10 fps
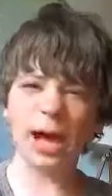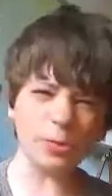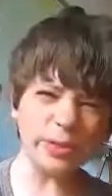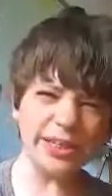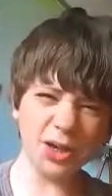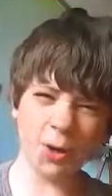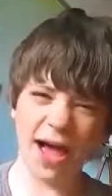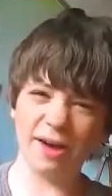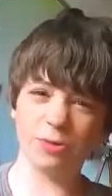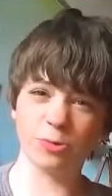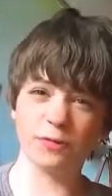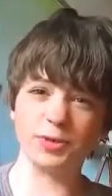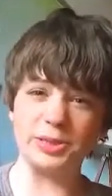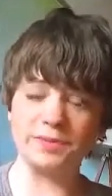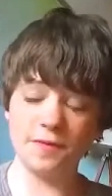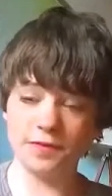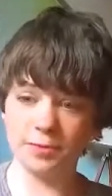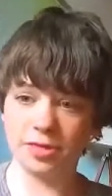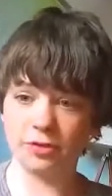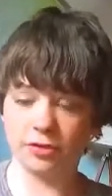I don't really know how to review this movie
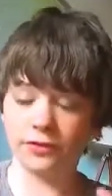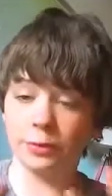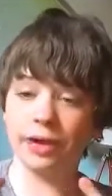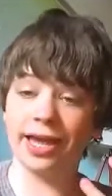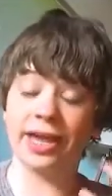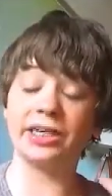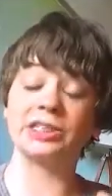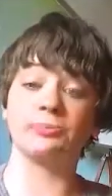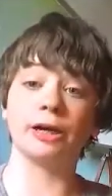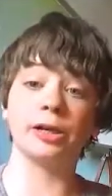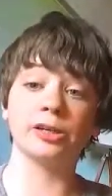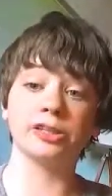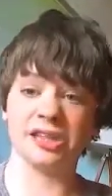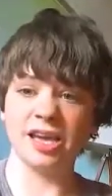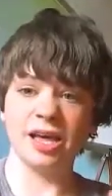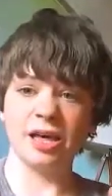without giving away any spoilers.